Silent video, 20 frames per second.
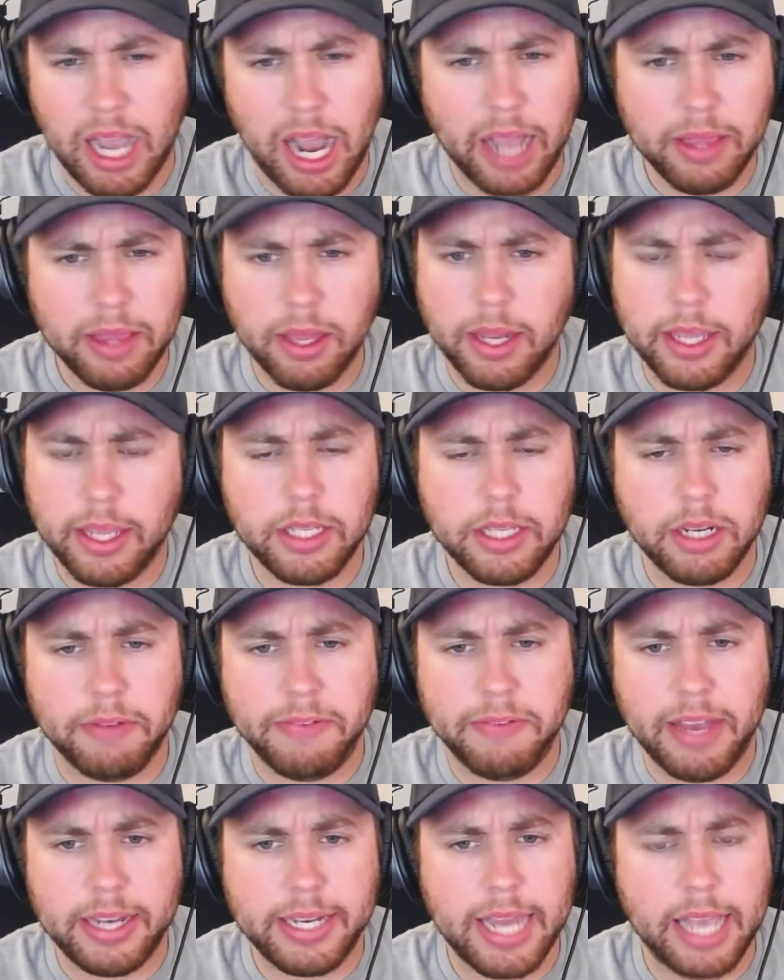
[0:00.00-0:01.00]
I thought he did a
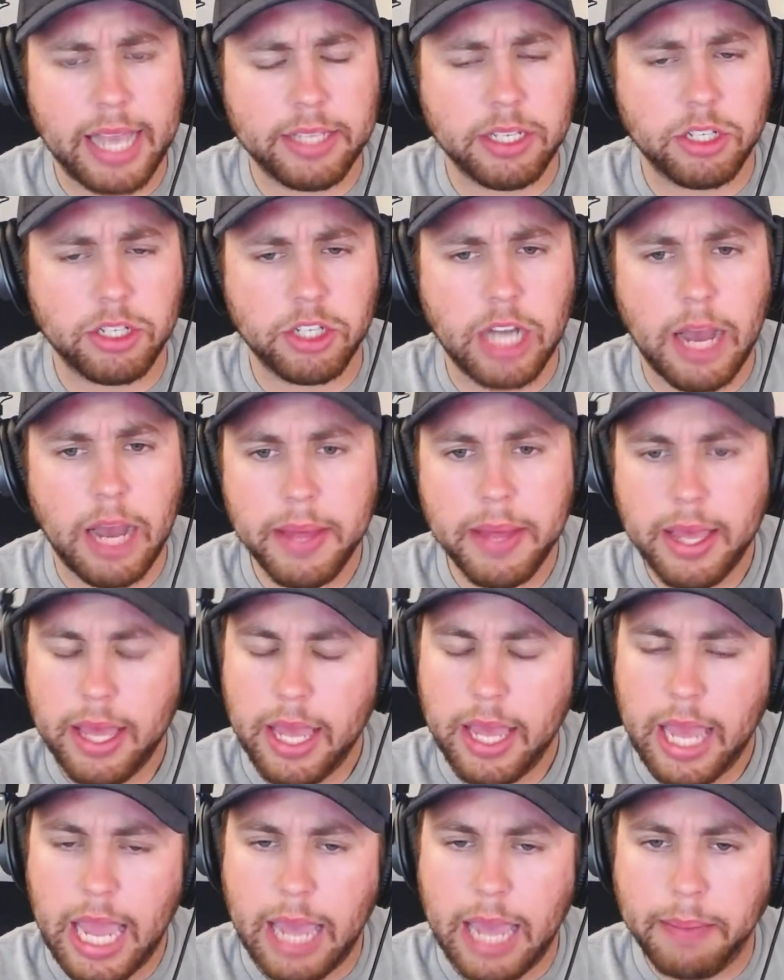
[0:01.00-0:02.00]
fantastic job
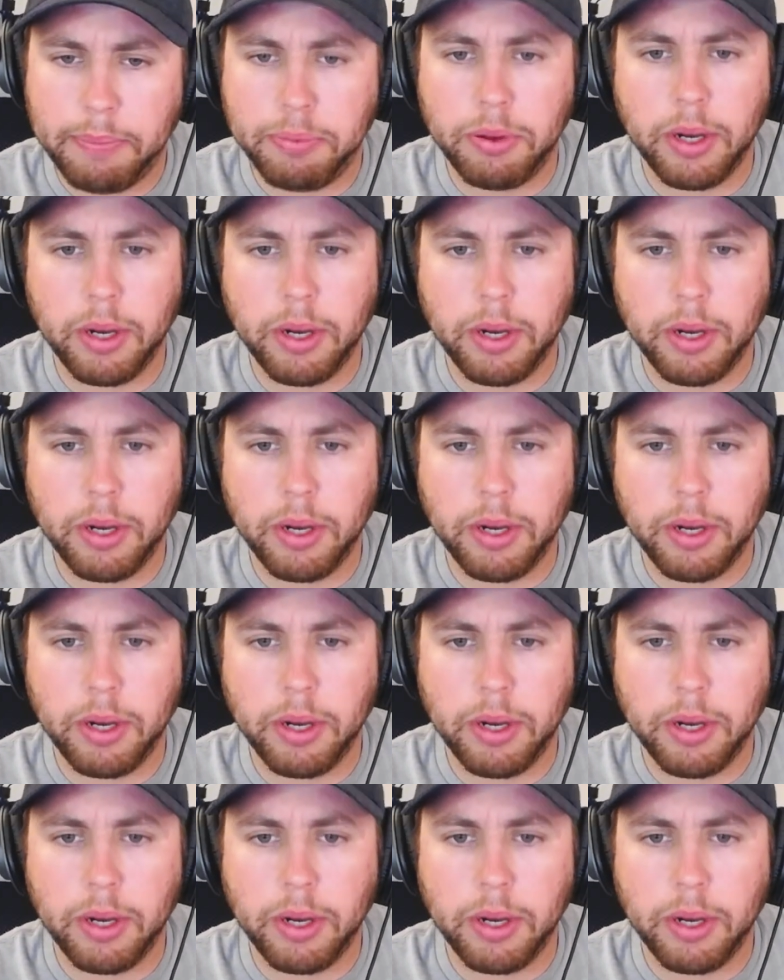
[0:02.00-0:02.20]
and